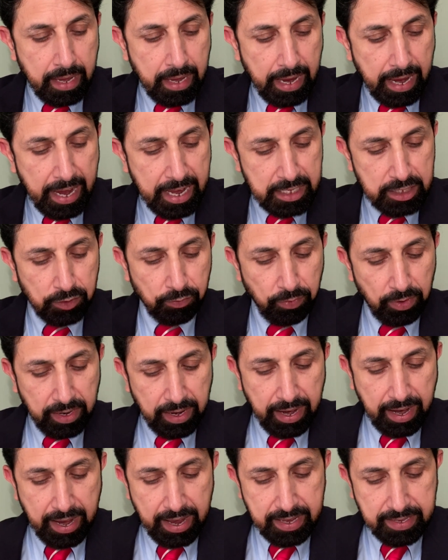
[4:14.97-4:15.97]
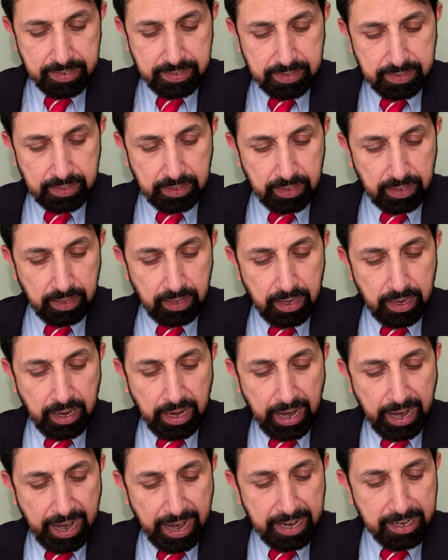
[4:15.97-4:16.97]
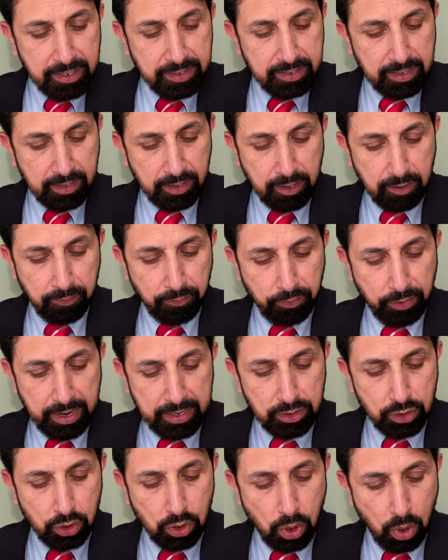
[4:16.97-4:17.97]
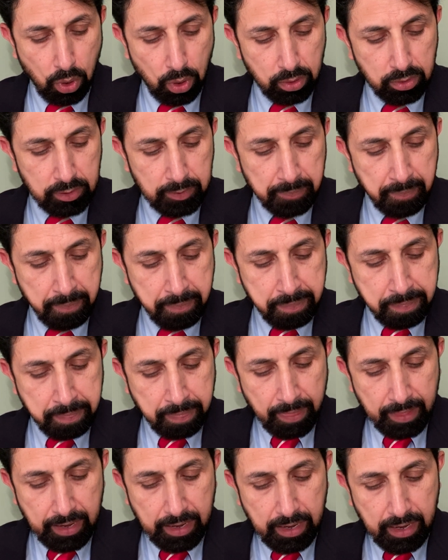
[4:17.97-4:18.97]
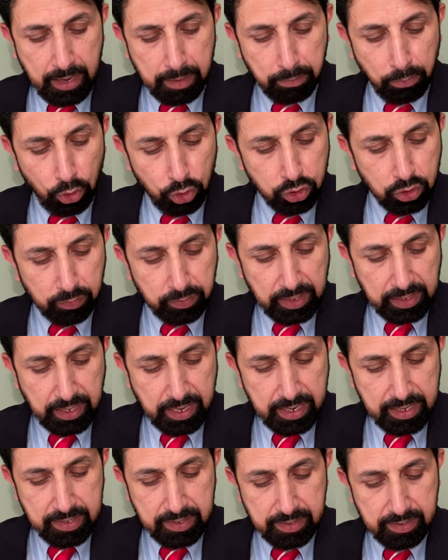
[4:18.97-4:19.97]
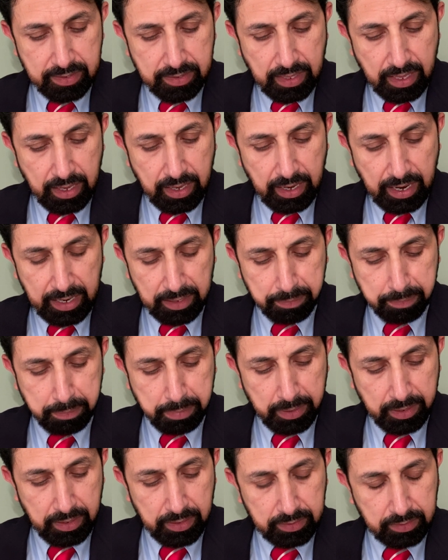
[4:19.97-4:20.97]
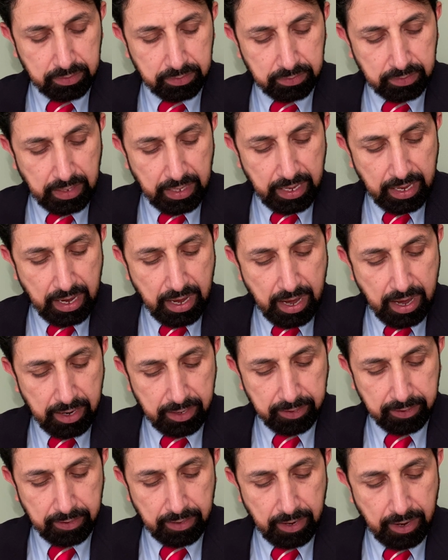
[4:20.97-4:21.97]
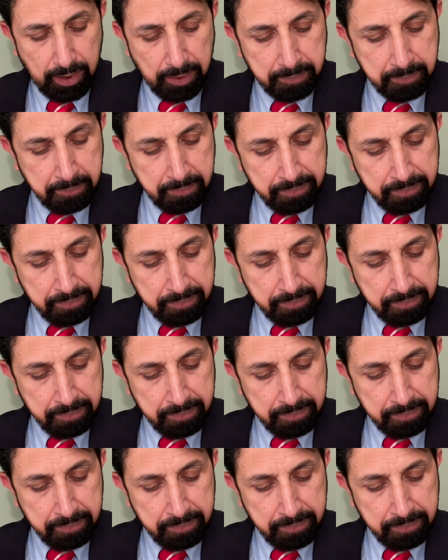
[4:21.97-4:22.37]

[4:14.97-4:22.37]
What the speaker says: As far as the head circumference goes, most of the kids, at birth, they are